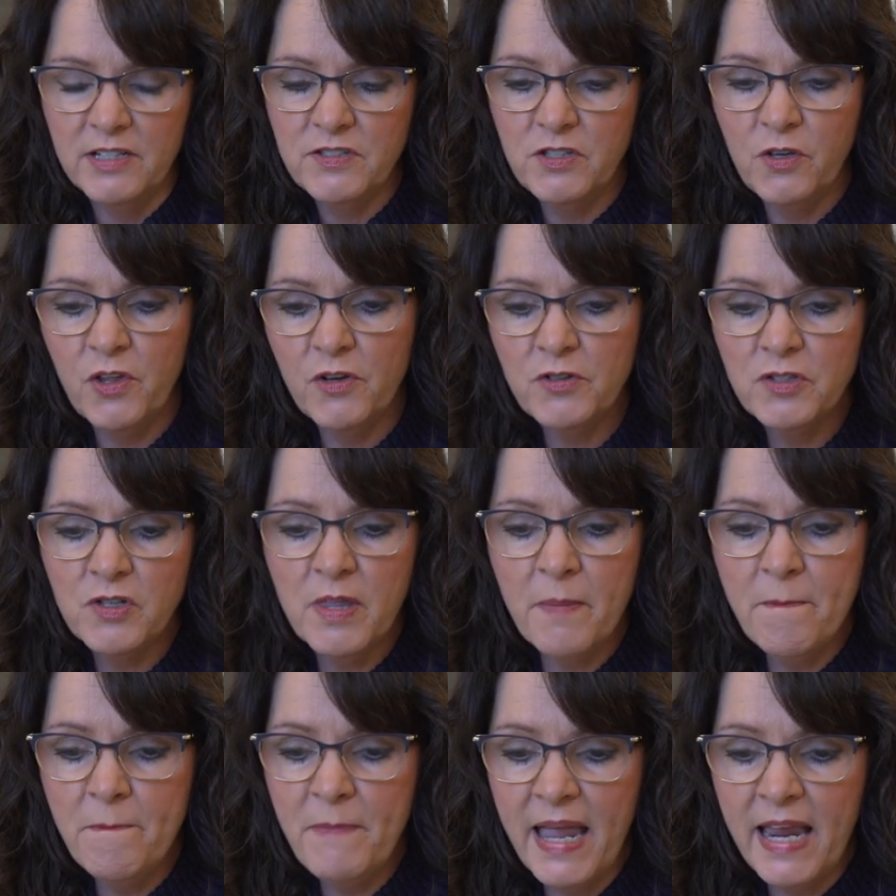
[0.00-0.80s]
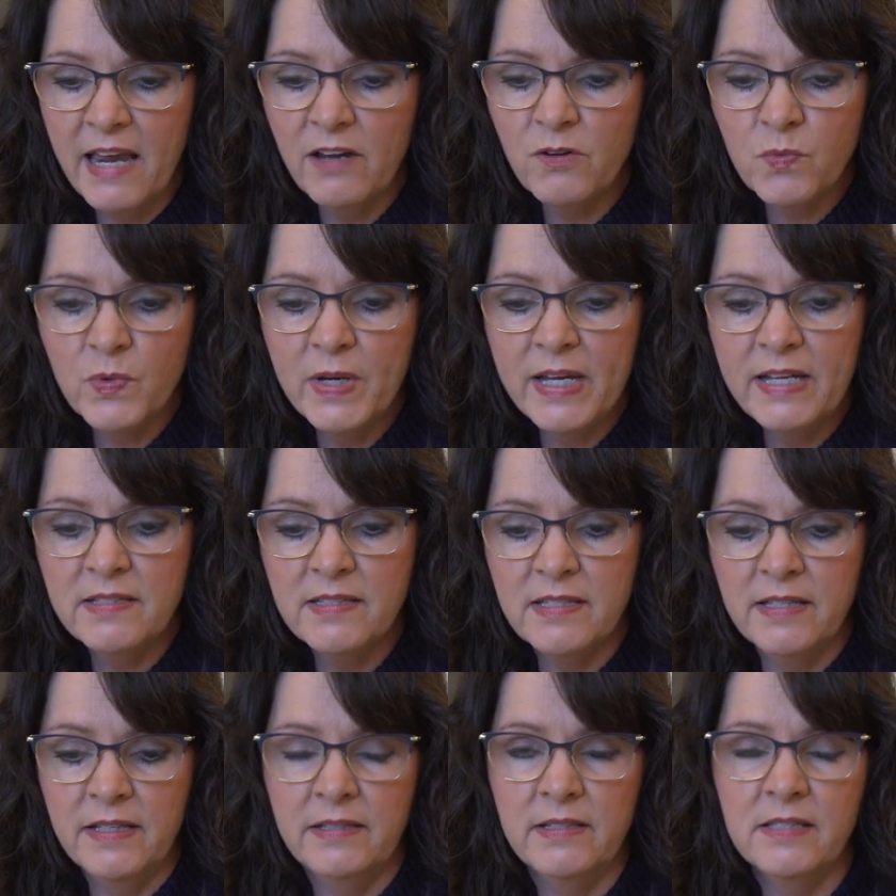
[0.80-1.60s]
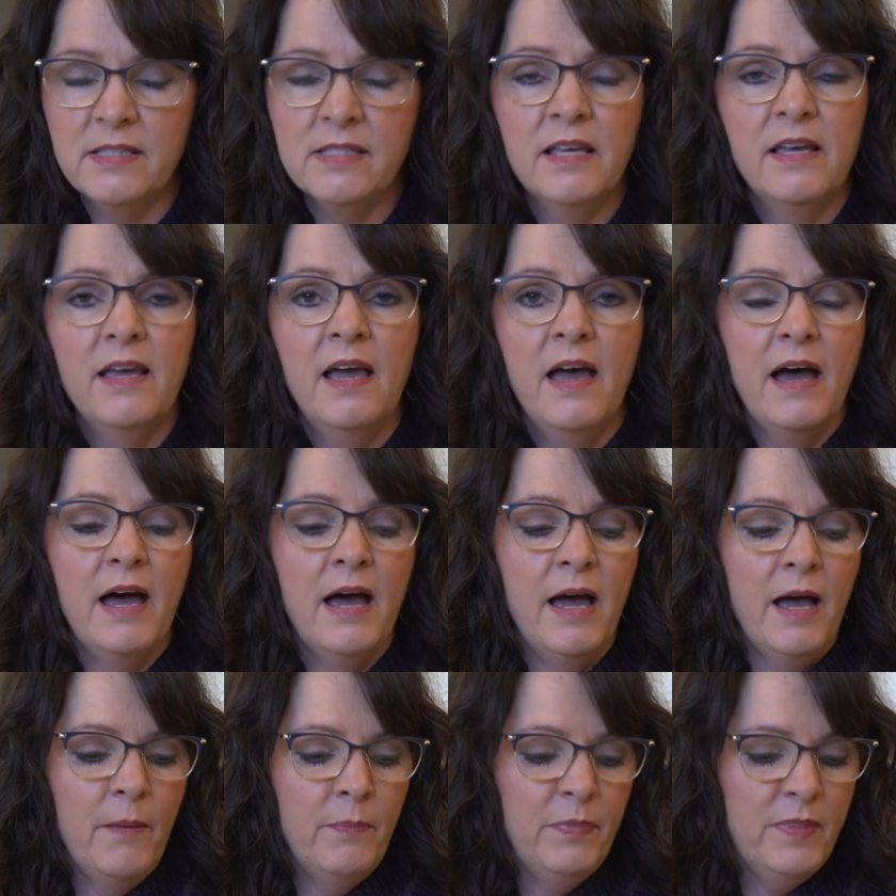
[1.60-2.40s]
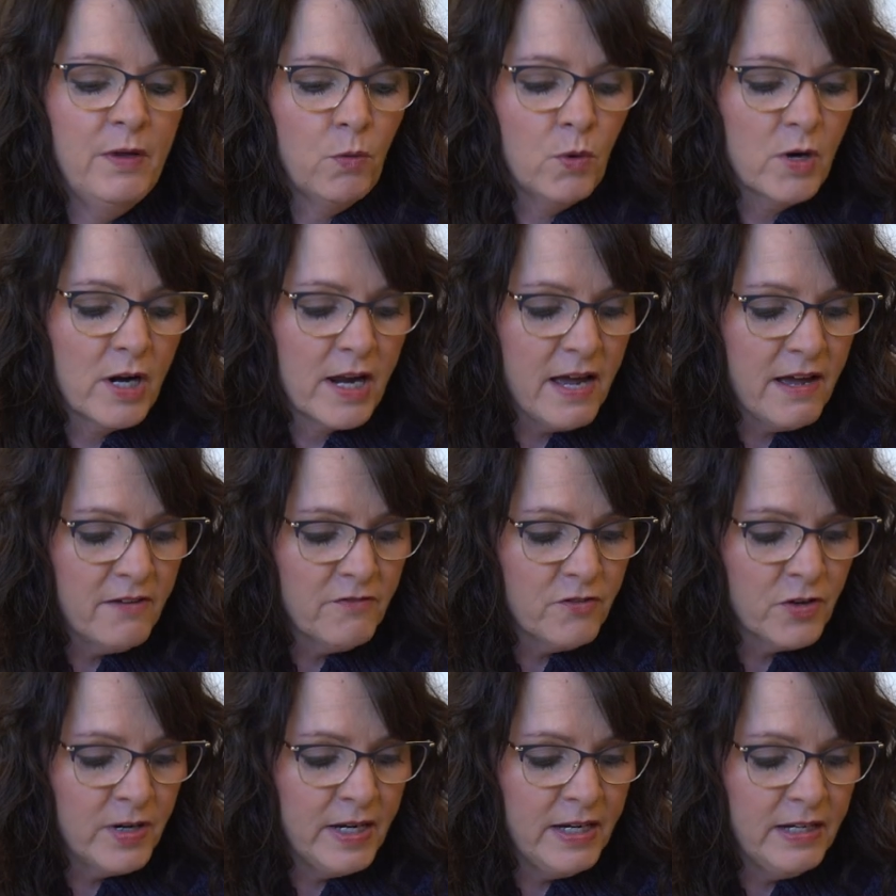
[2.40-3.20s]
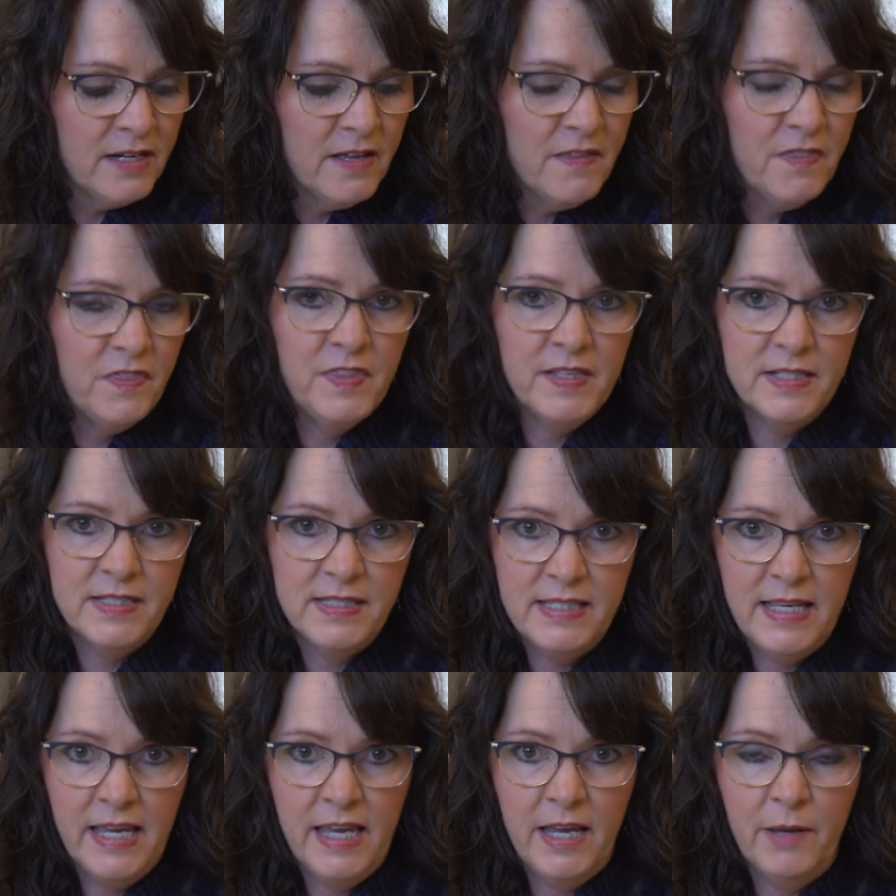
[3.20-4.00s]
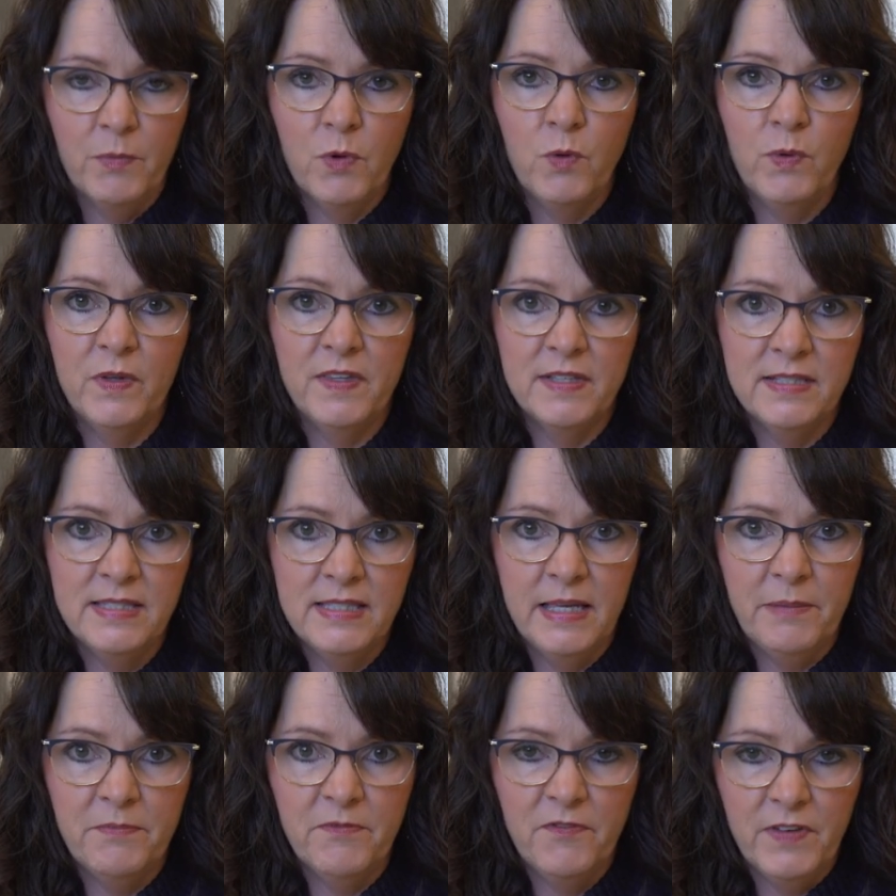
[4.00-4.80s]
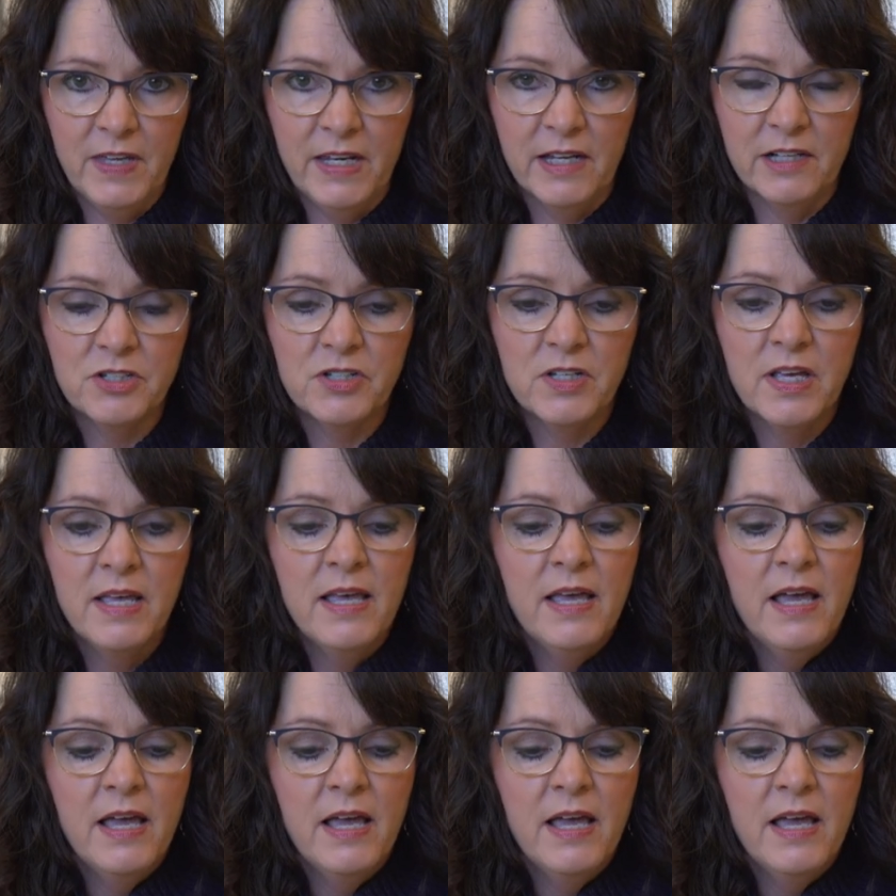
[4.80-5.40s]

So those are the main reasons that we're covering the seam with the seam finish.